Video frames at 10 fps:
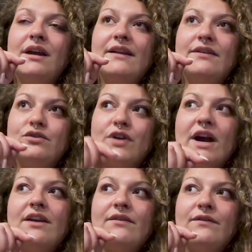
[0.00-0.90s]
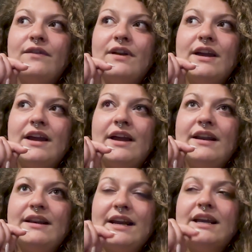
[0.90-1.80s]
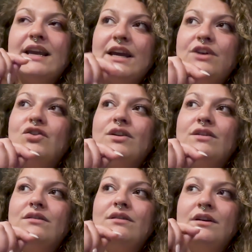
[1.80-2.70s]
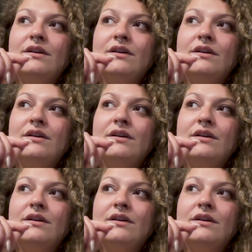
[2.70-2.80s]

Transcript: and the drive and dedication